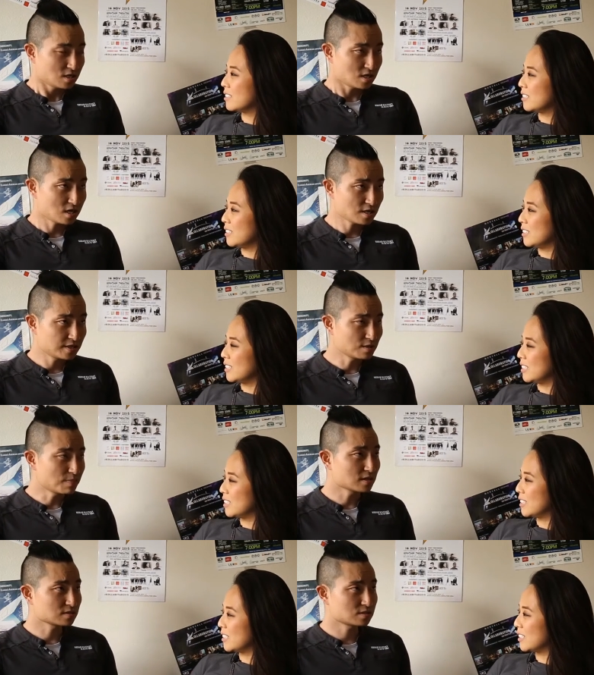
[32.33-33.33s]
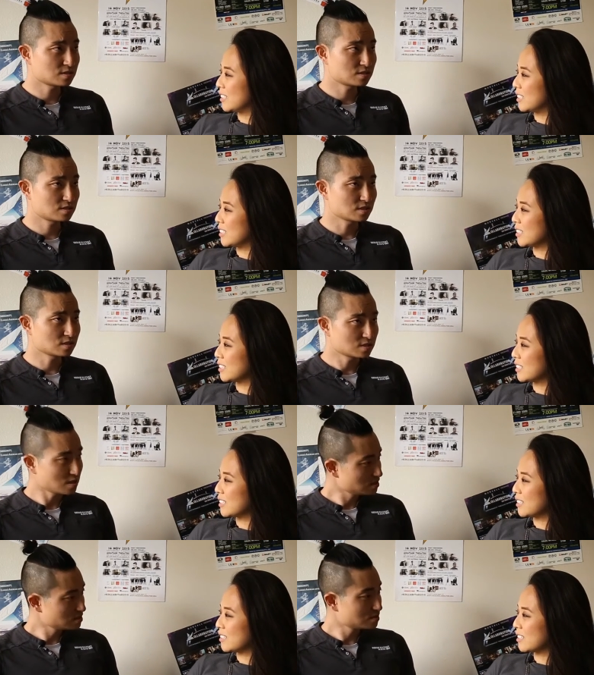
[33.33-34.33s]
Speaker 1: Uh, I think about six
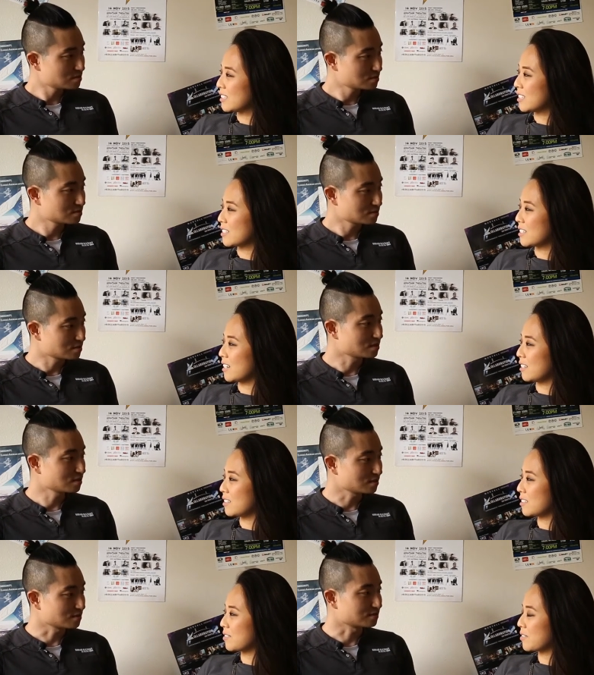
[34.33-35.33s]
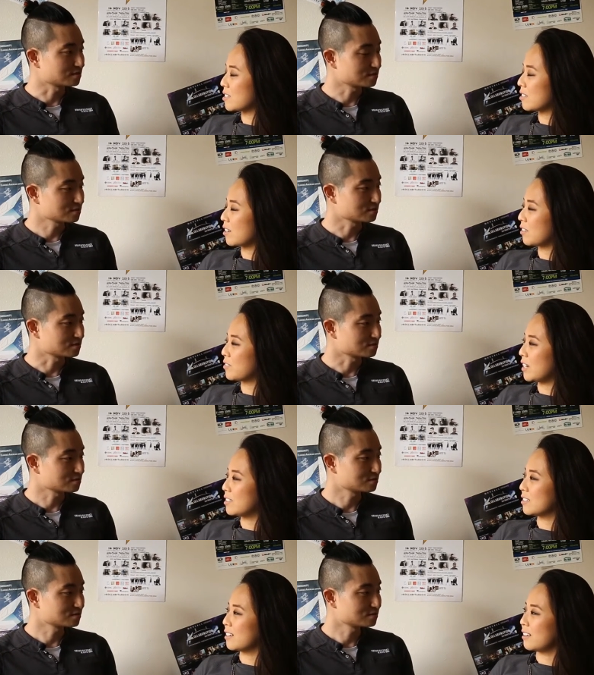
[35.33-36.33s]
days. Six
Speaker 2: days? Yeah, That's a yeah. lot of
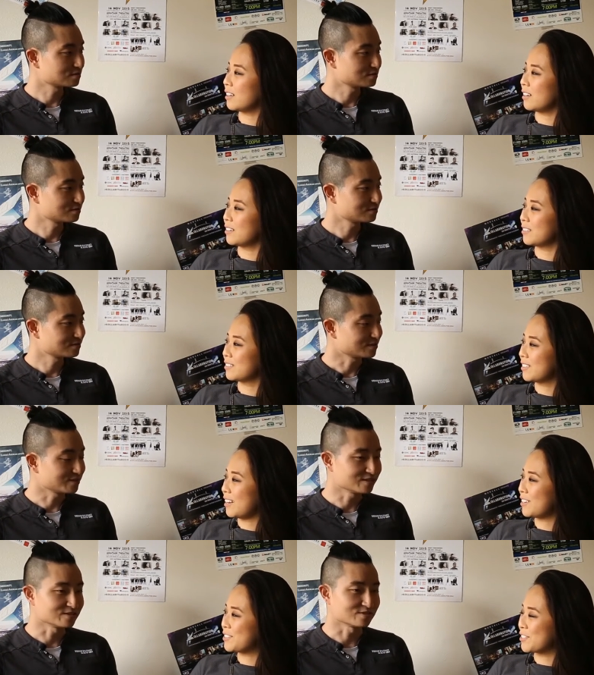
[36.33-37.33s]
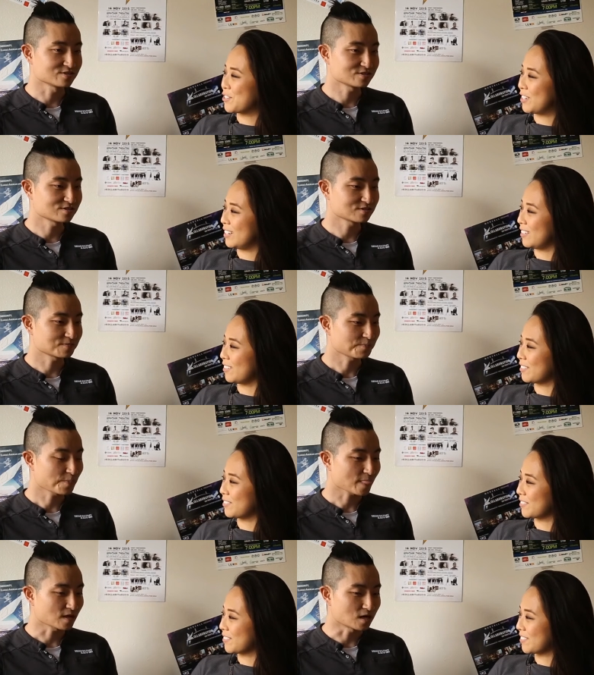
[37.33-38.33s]
days in LA.
Speaker 1: It is. How's it treating you?
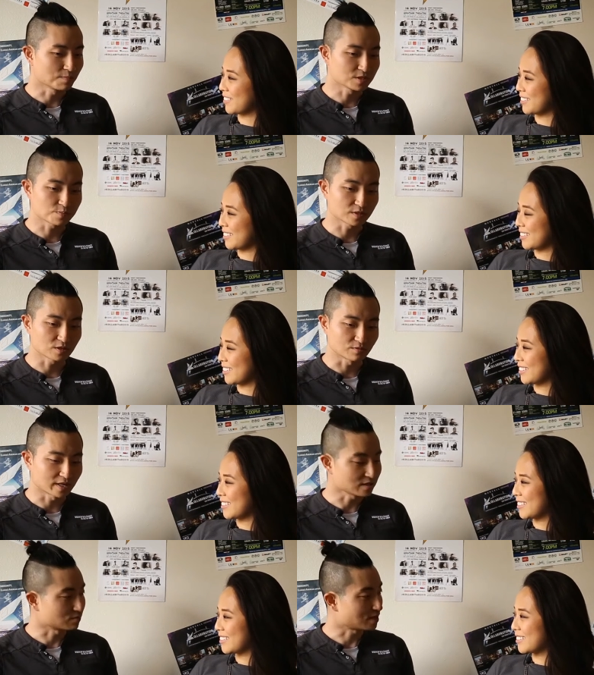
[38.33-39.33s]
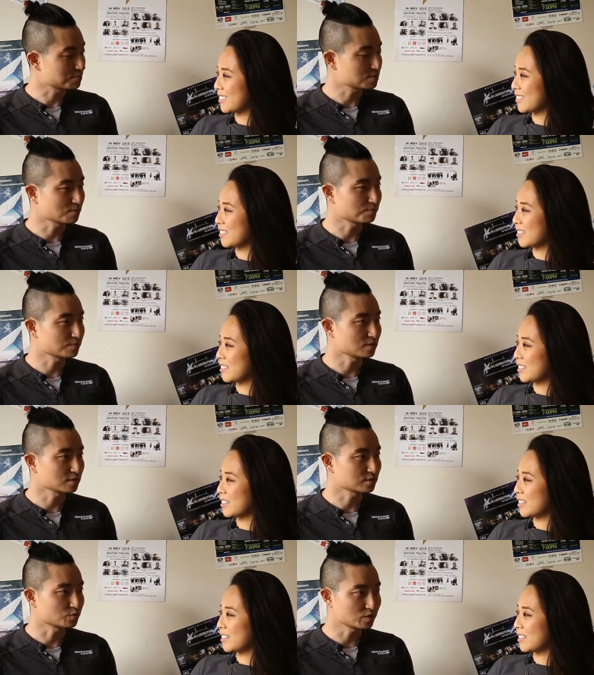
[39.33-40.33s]
Um, it's been great. Wrapped up
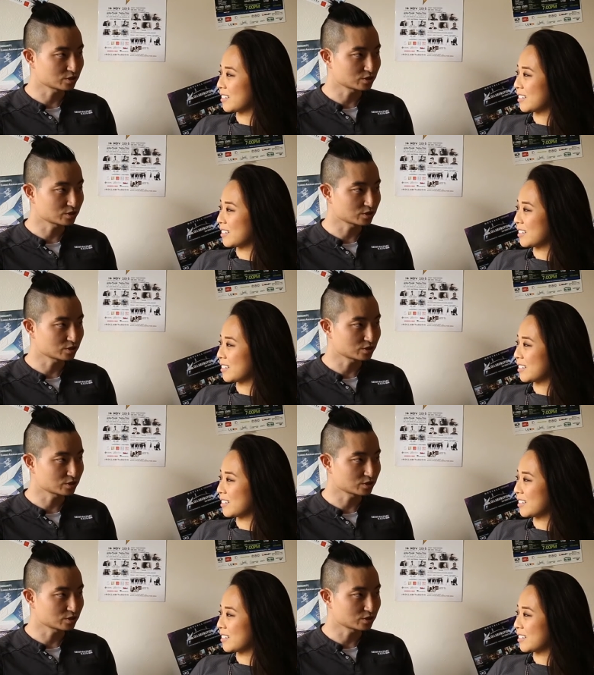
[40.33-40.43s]
uh, three